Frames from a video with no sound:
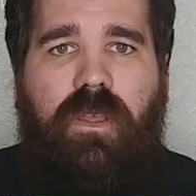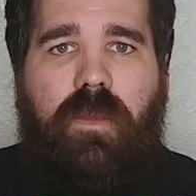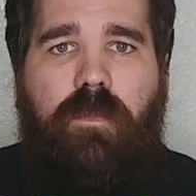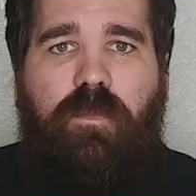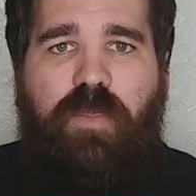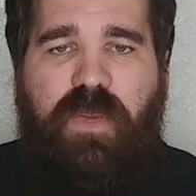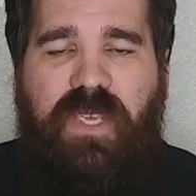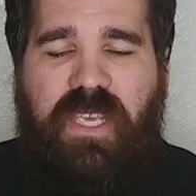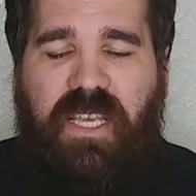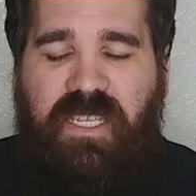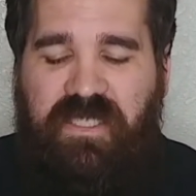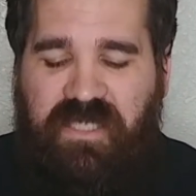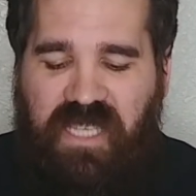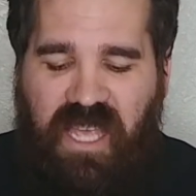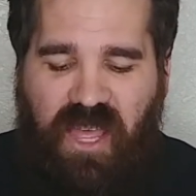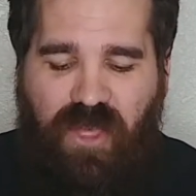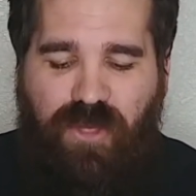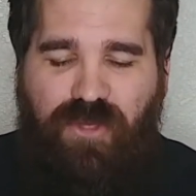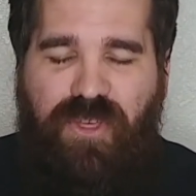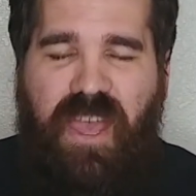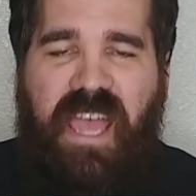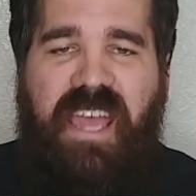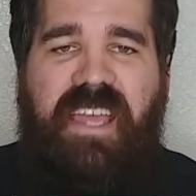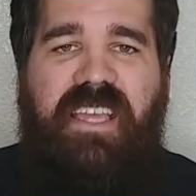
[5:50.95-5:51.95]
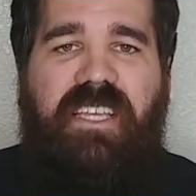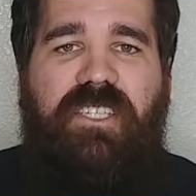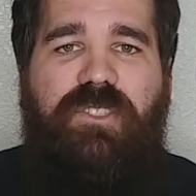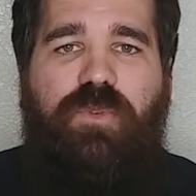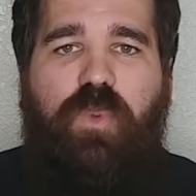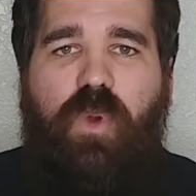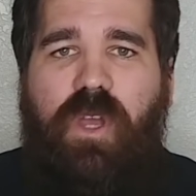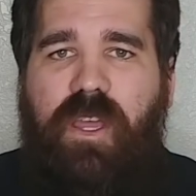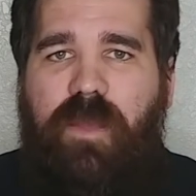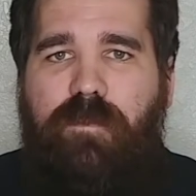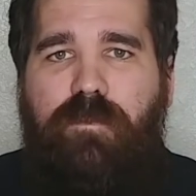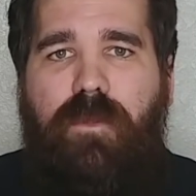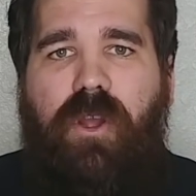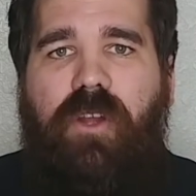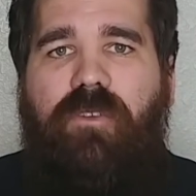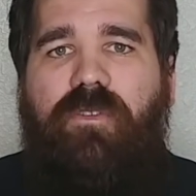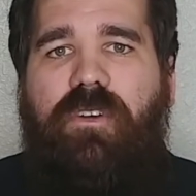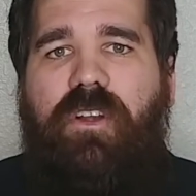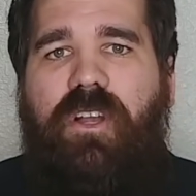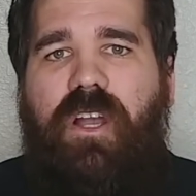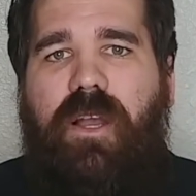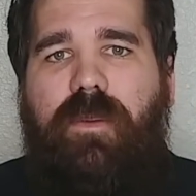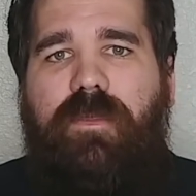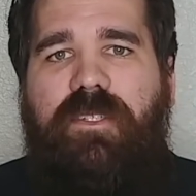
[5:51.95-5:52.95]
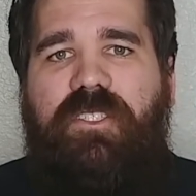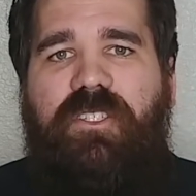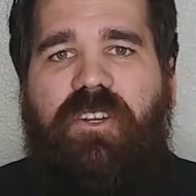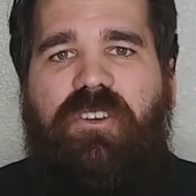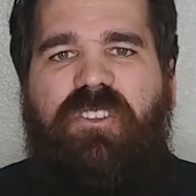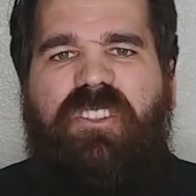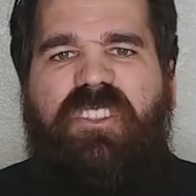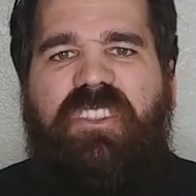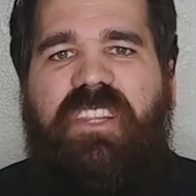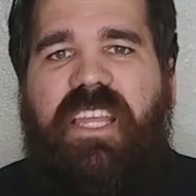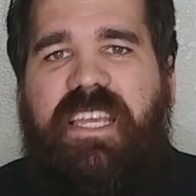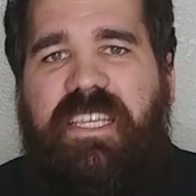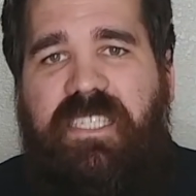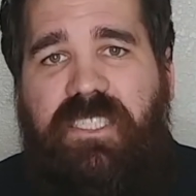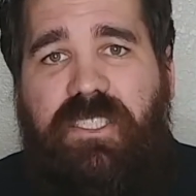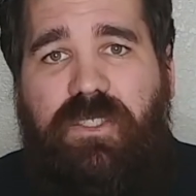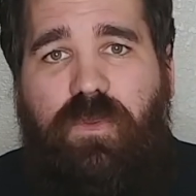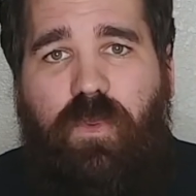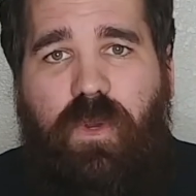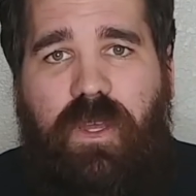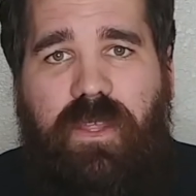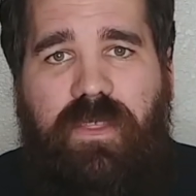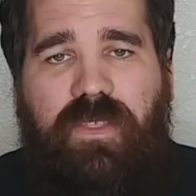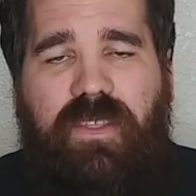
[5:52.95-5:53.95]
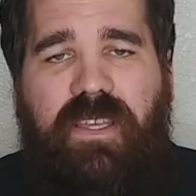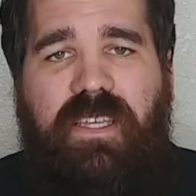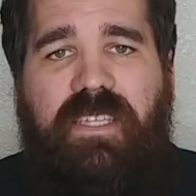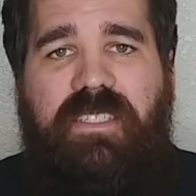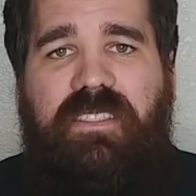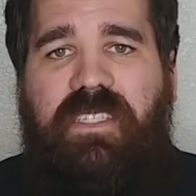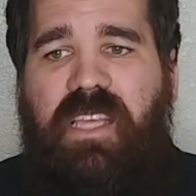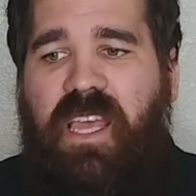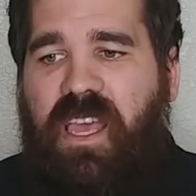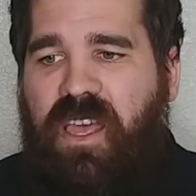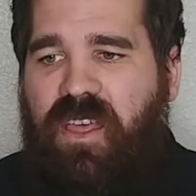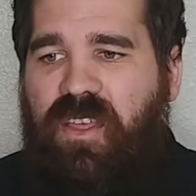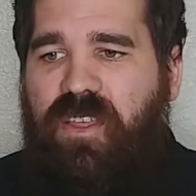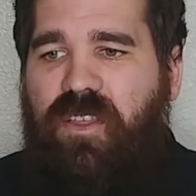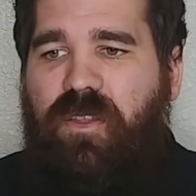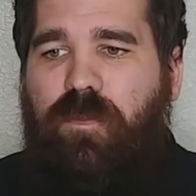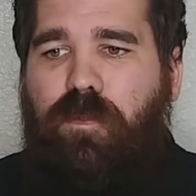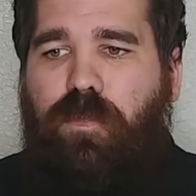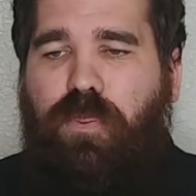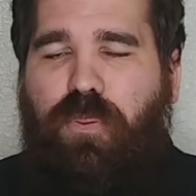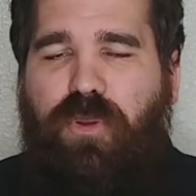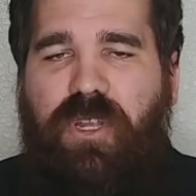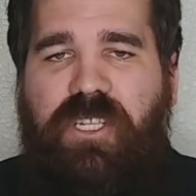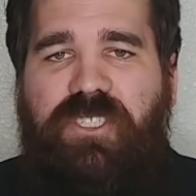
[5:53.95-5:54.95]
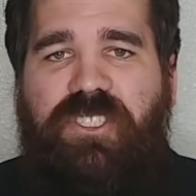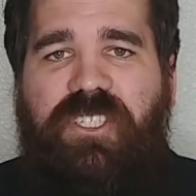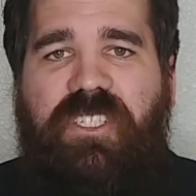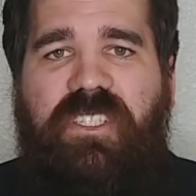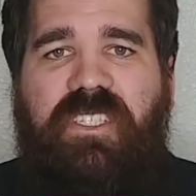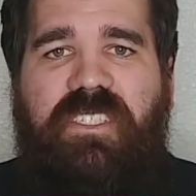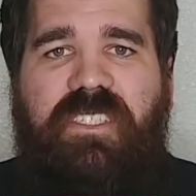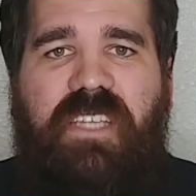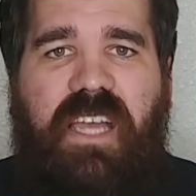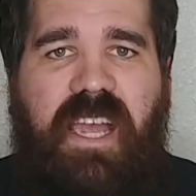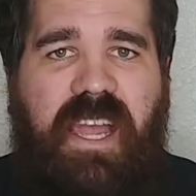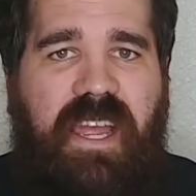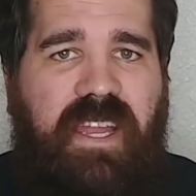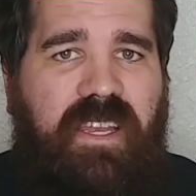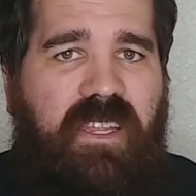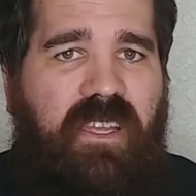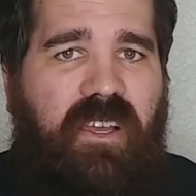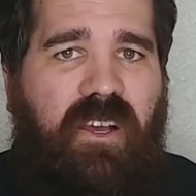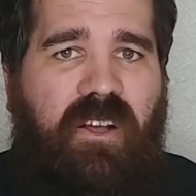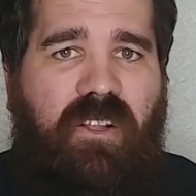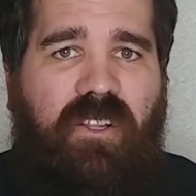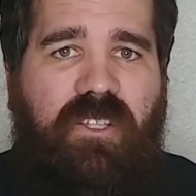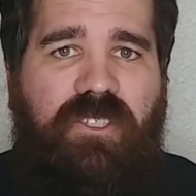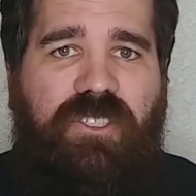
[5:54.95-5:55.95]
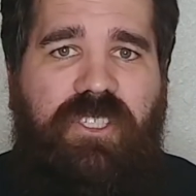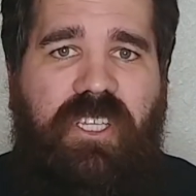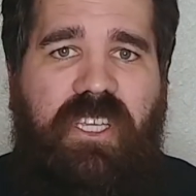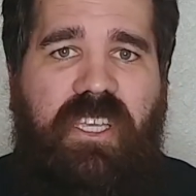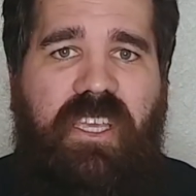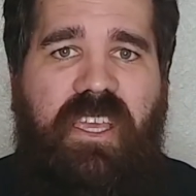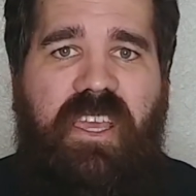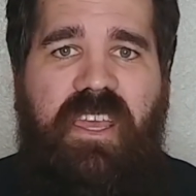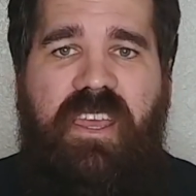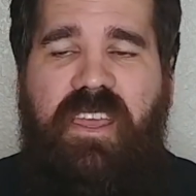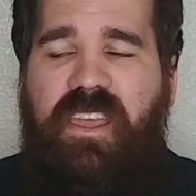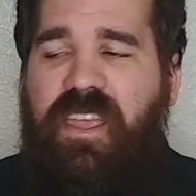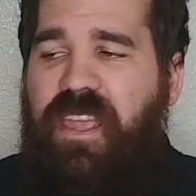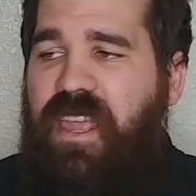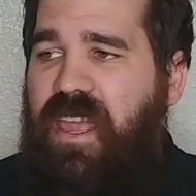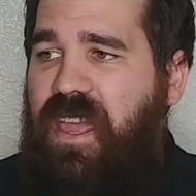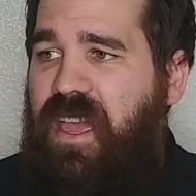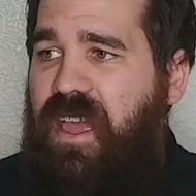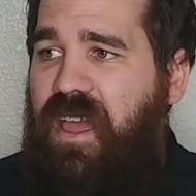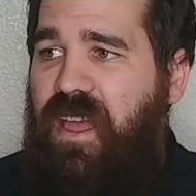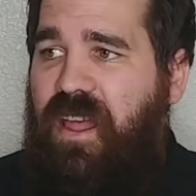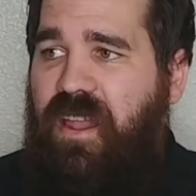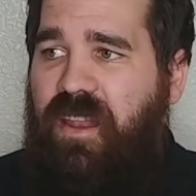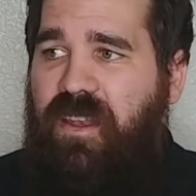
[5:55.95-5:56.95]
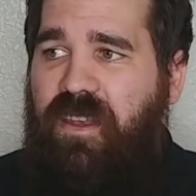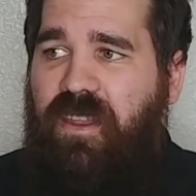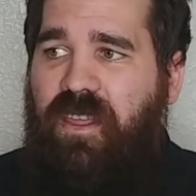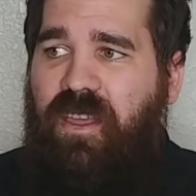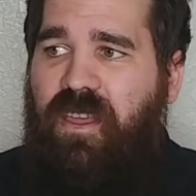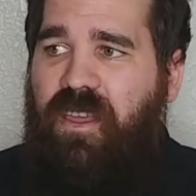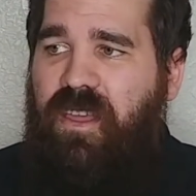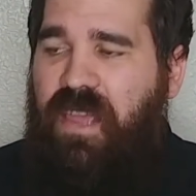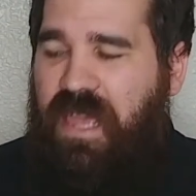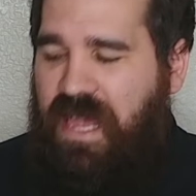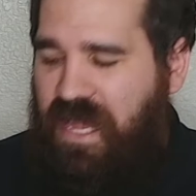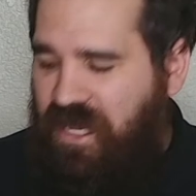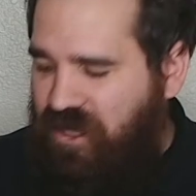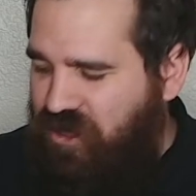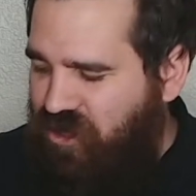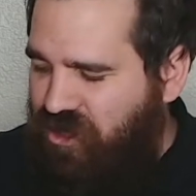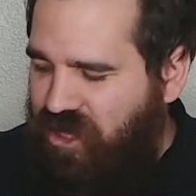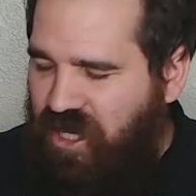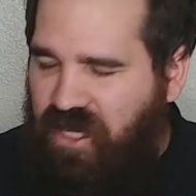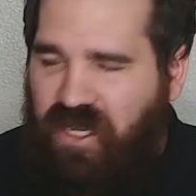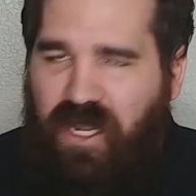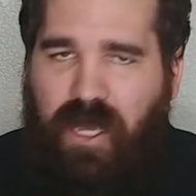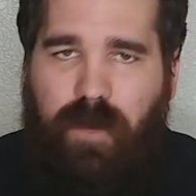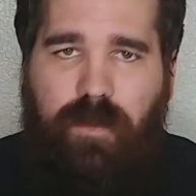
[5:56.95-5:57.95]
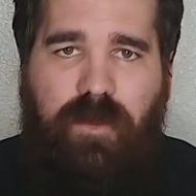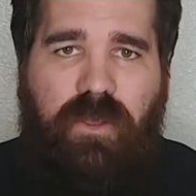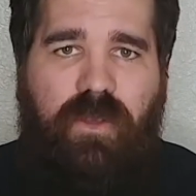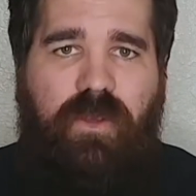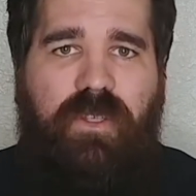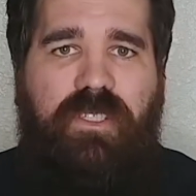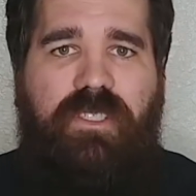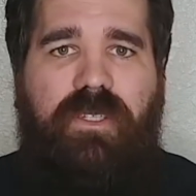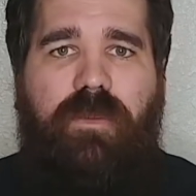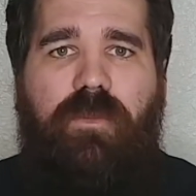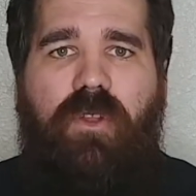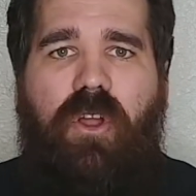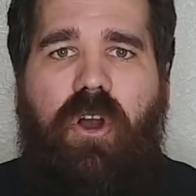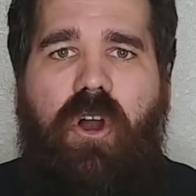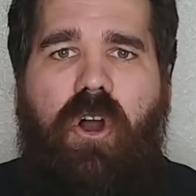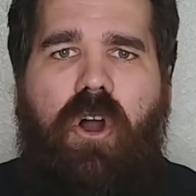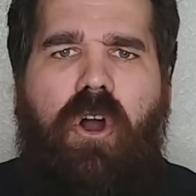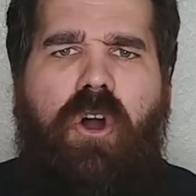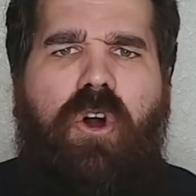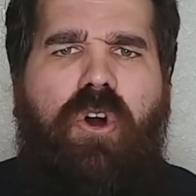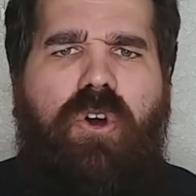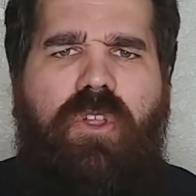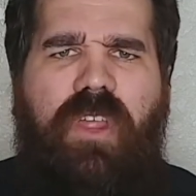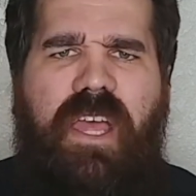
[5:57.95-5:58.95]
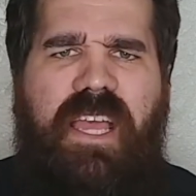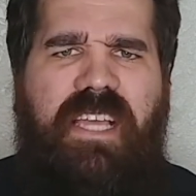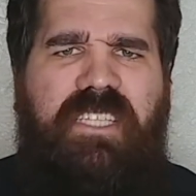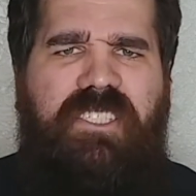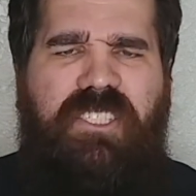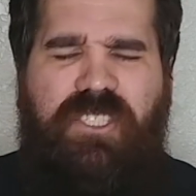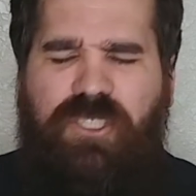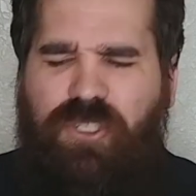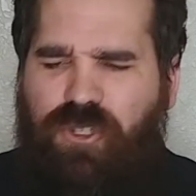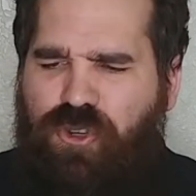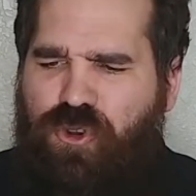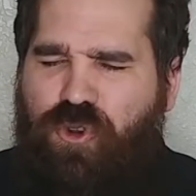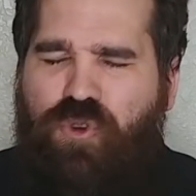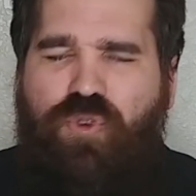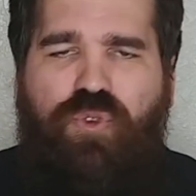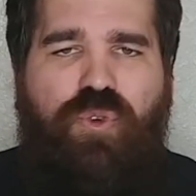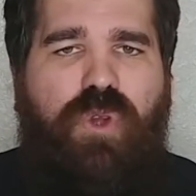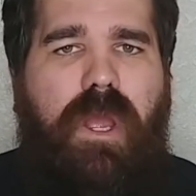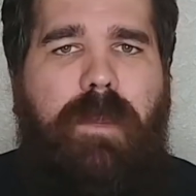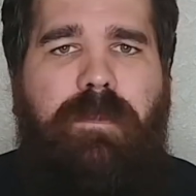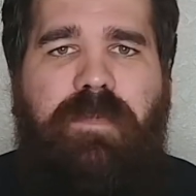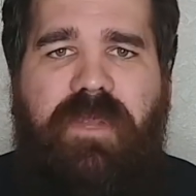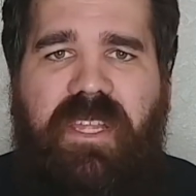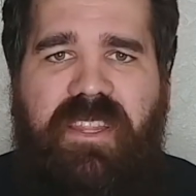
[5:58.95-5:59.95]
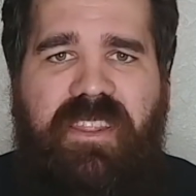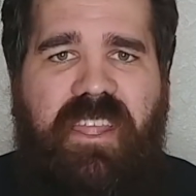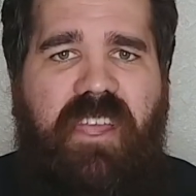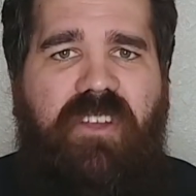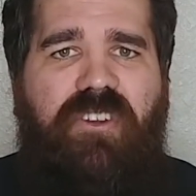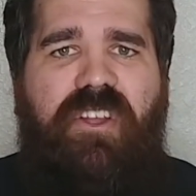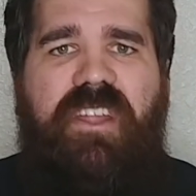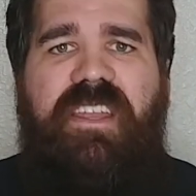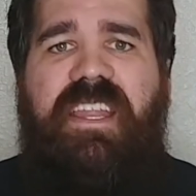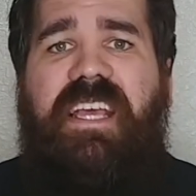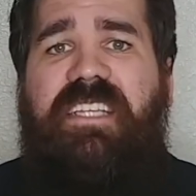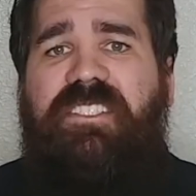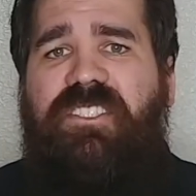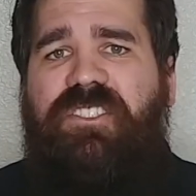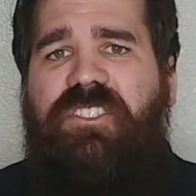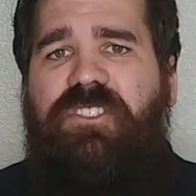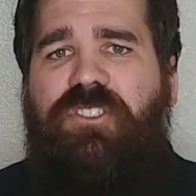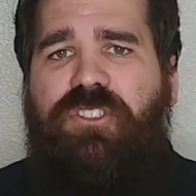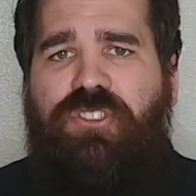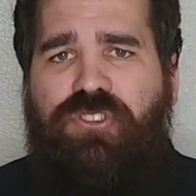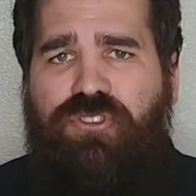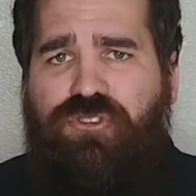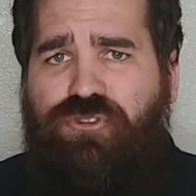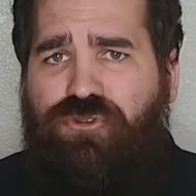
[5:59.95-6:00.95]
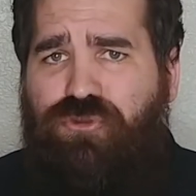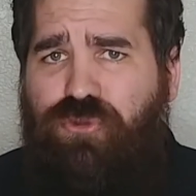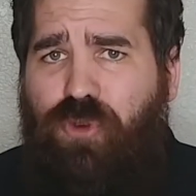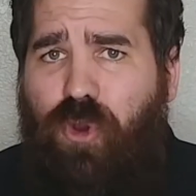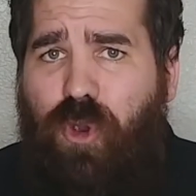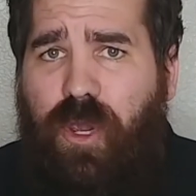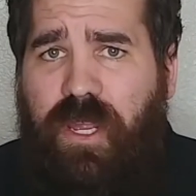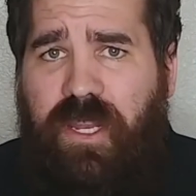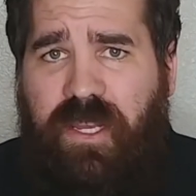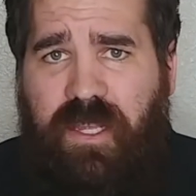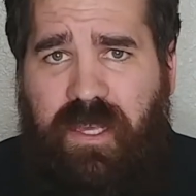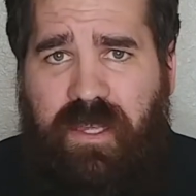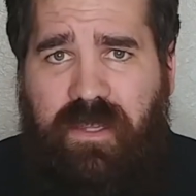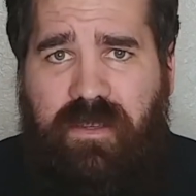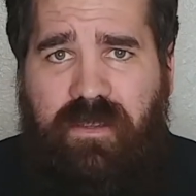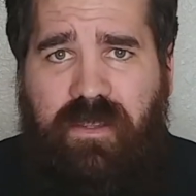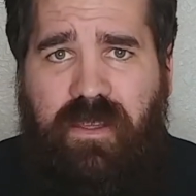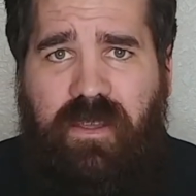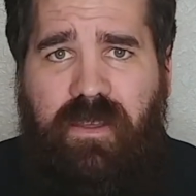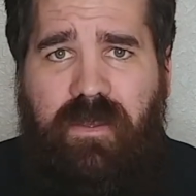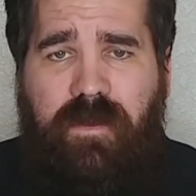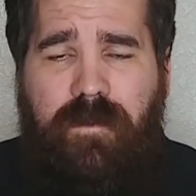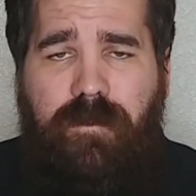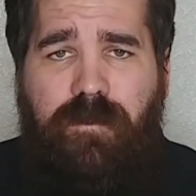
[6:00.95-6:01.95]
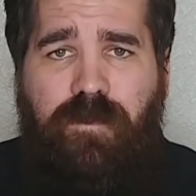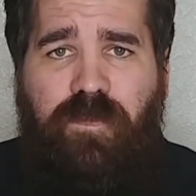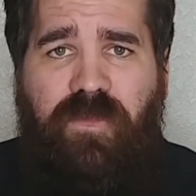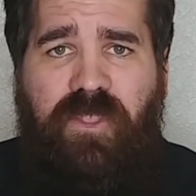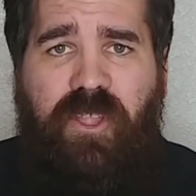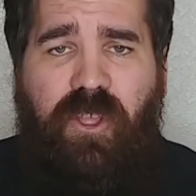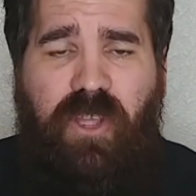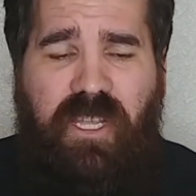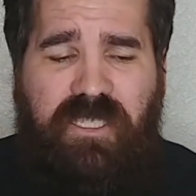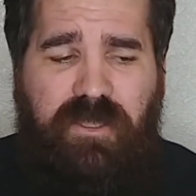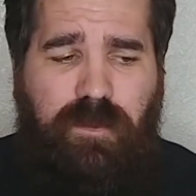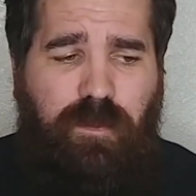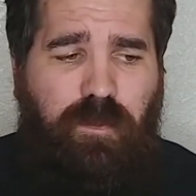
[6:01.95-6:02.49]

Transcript: because that is what Marvel comics are laced with is preaching this ideology and SJWism and all that has just crept in there and has destroyed it. There has